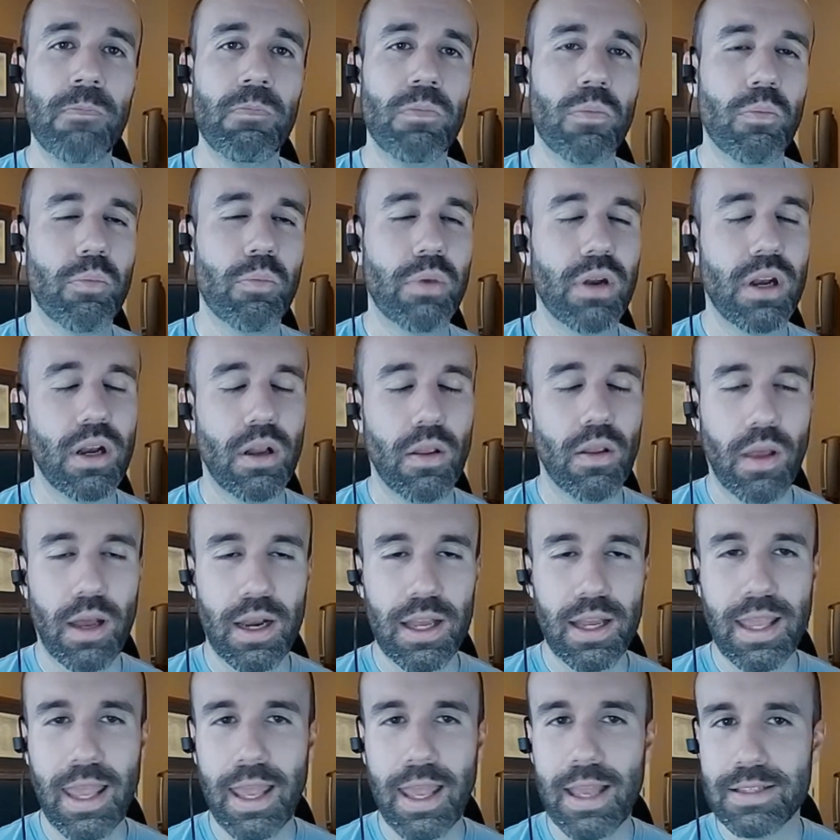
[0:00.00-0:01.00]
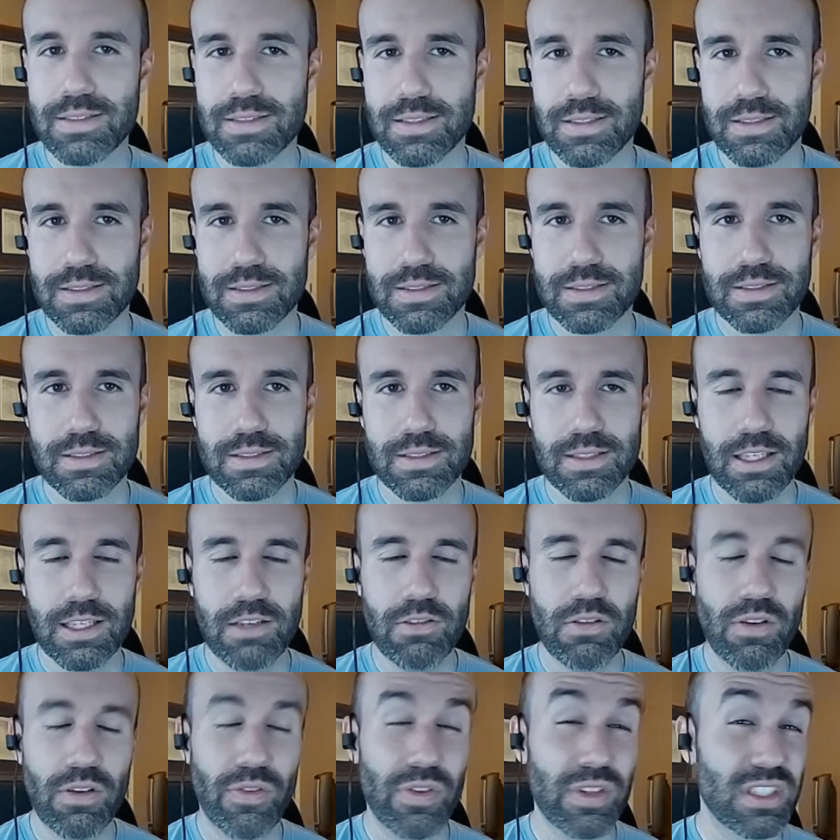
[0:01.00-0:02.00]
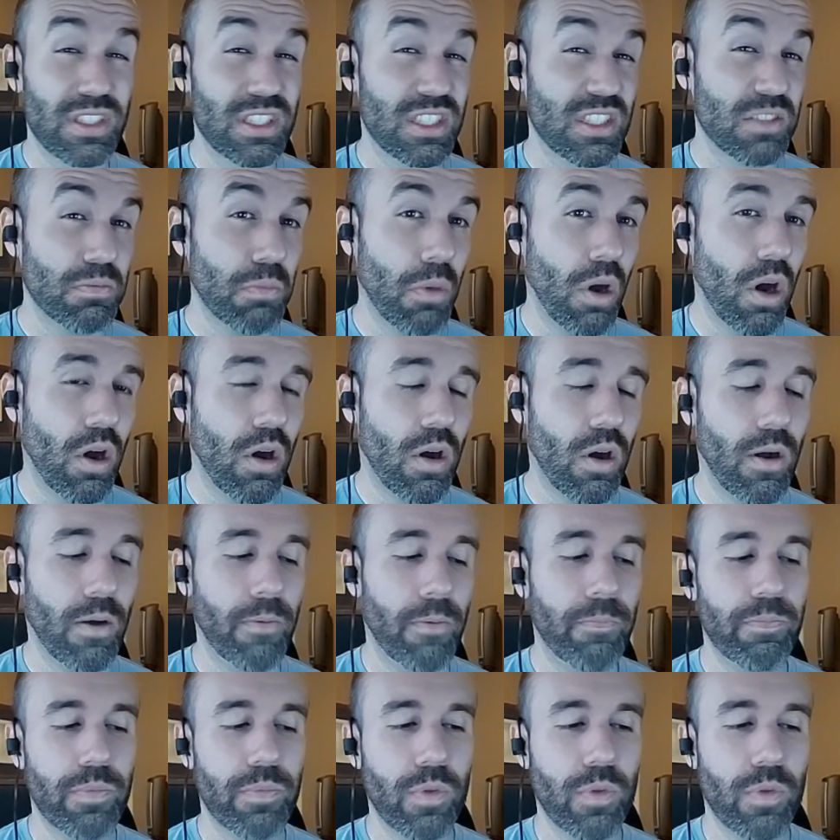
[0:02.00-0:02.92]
But in a lot of cases, even if it's small,